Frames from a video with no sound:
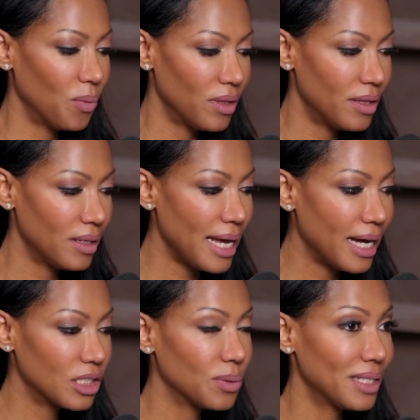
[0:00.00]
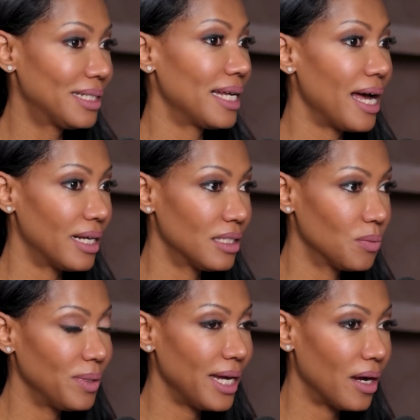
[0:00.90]
But with the actual
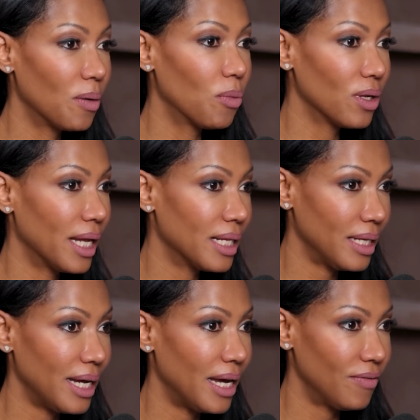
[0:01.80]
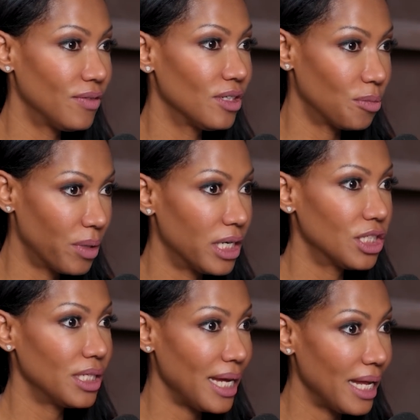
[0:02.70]
stats, we are more likely to have
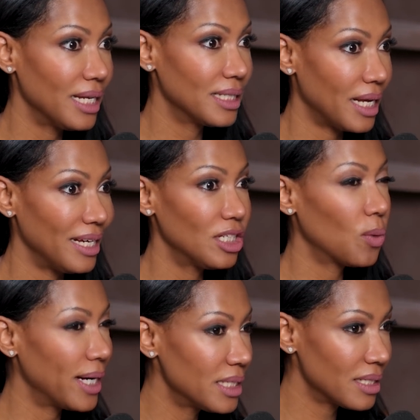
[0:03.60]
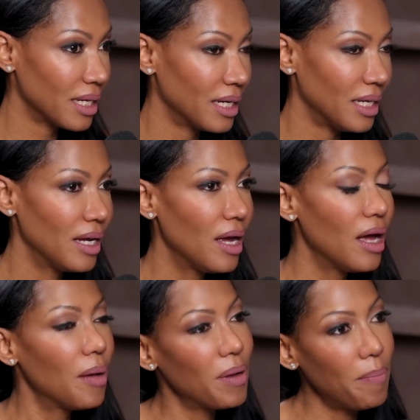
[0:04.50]
depression and anxiety, twice as likely.
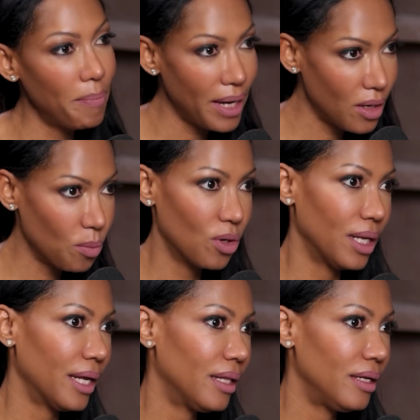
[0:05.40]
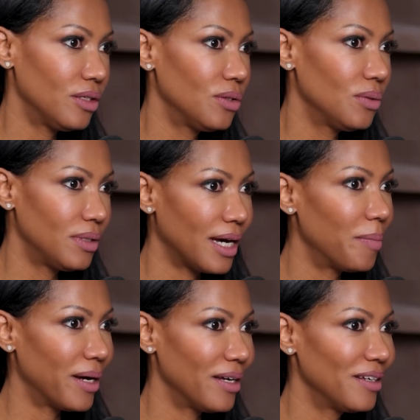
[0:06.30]
But men are more likely to die
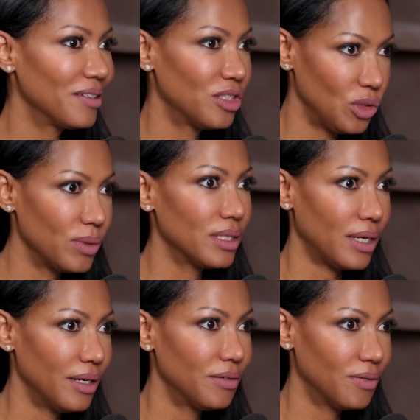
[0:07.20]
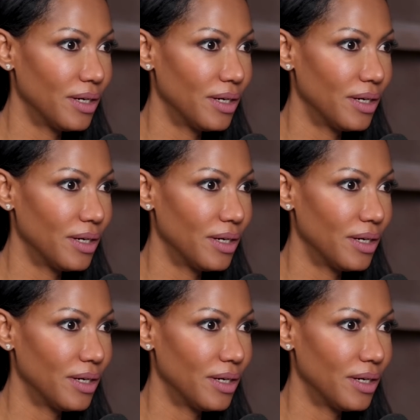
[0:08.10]
by suicide,